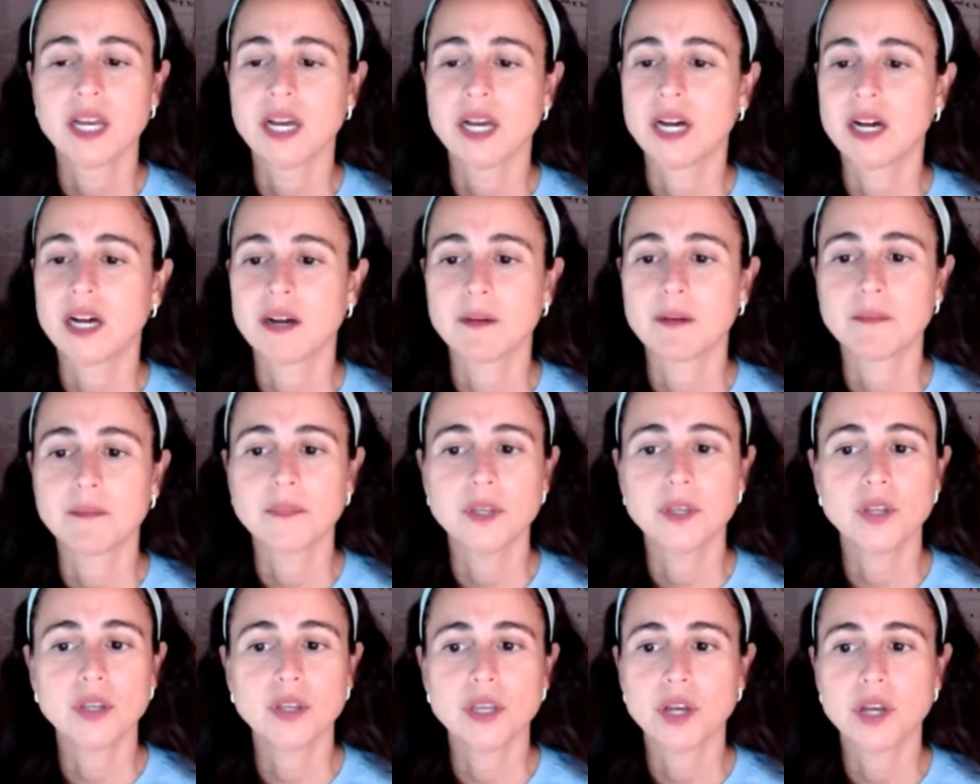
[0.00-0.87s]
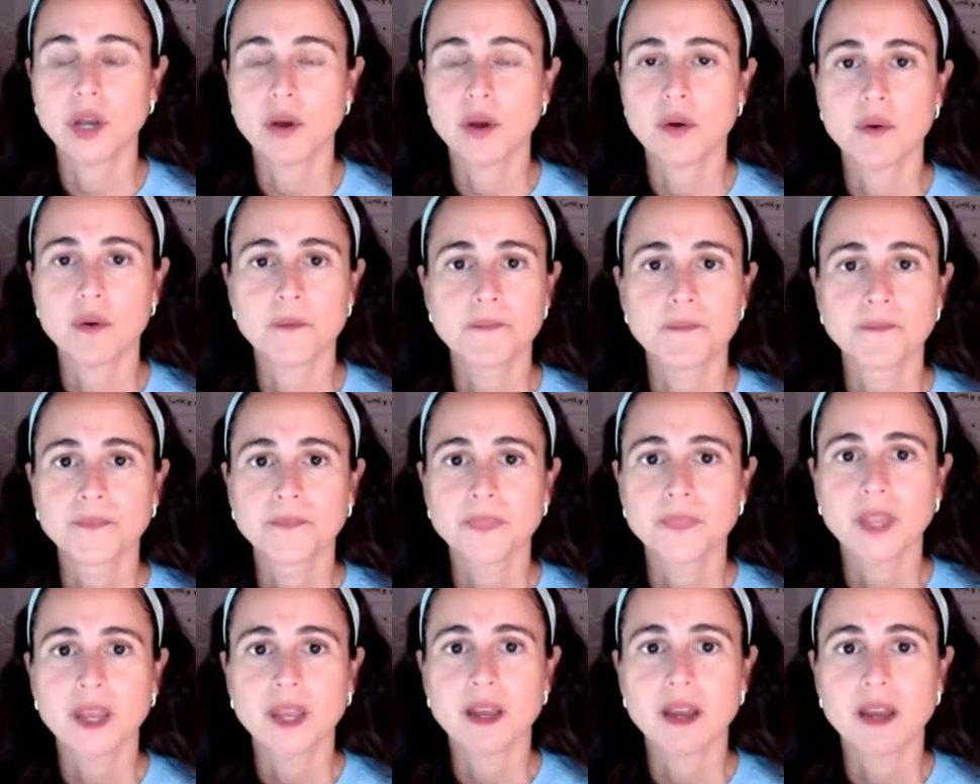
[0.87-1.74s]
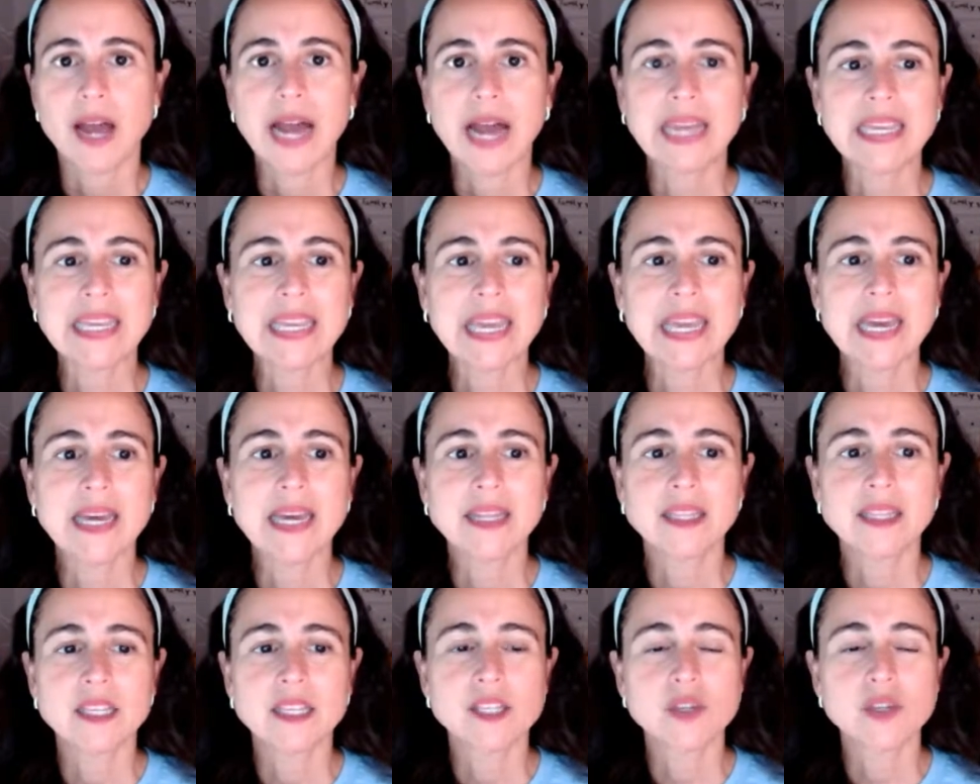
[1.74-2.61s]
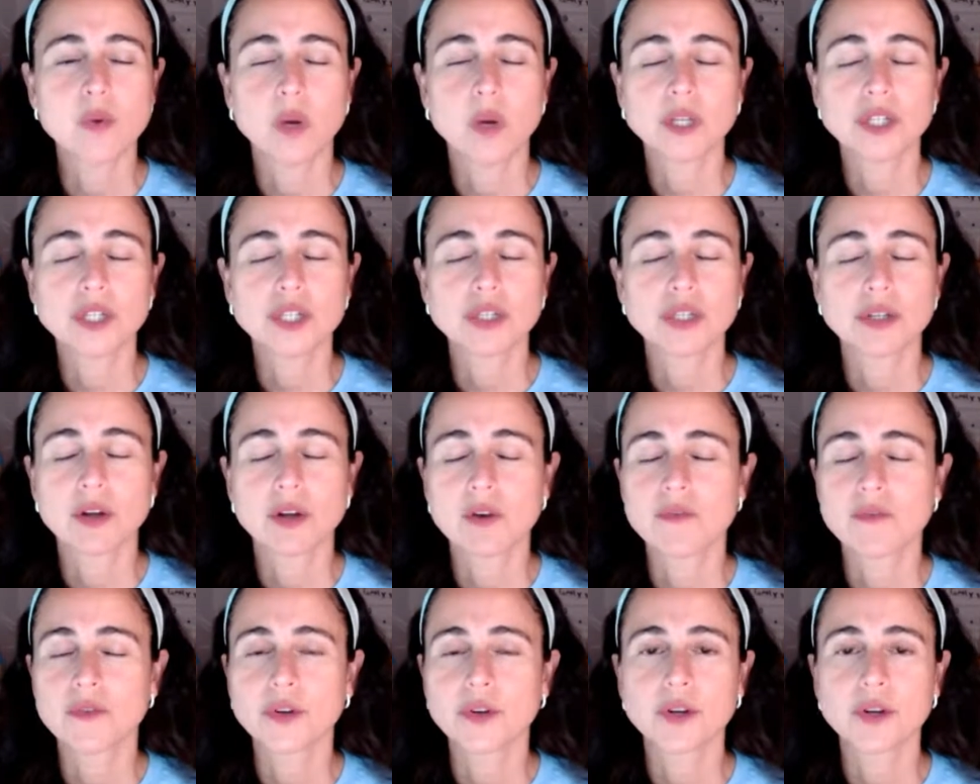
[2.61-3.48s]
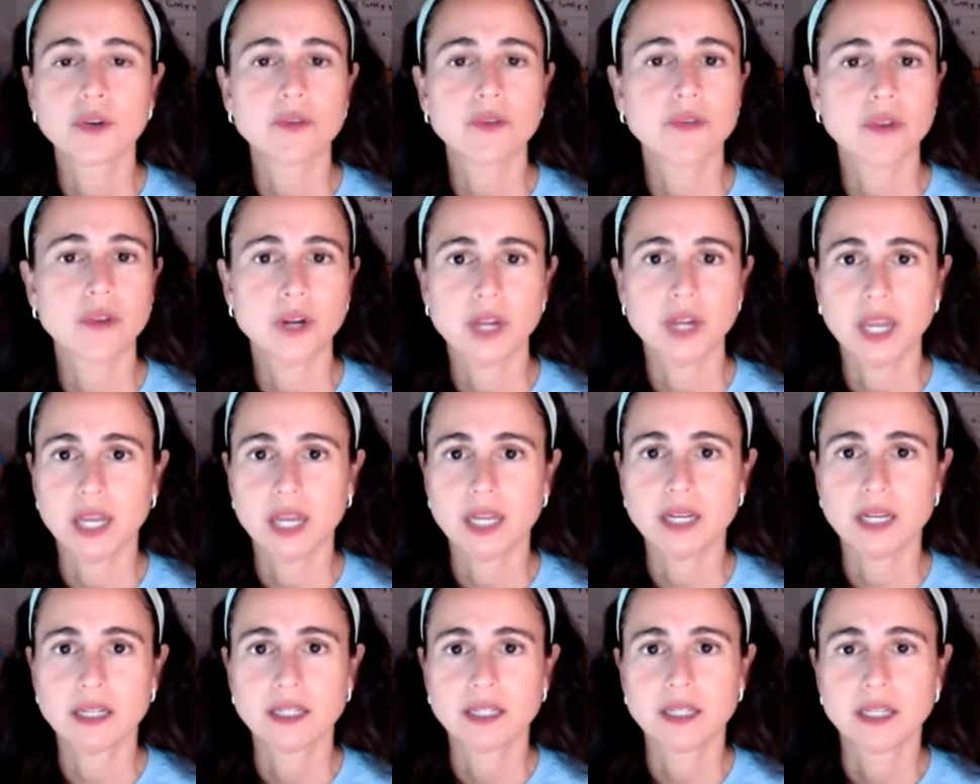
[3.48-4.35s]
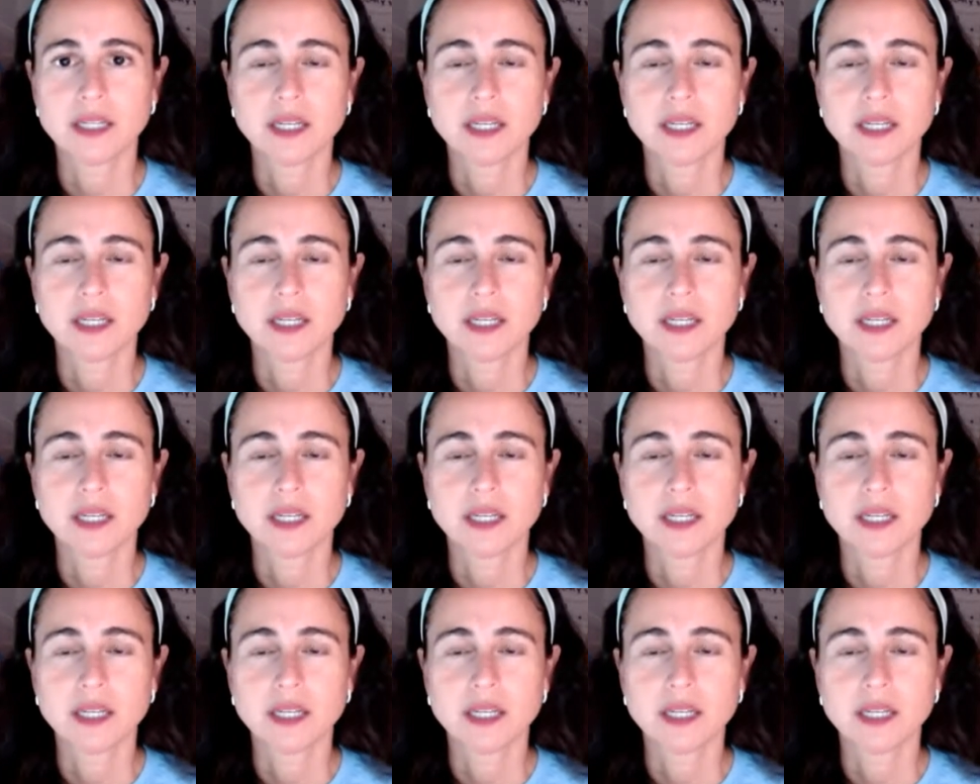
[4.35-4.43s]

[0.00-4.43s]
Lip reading: I get this question over and over again.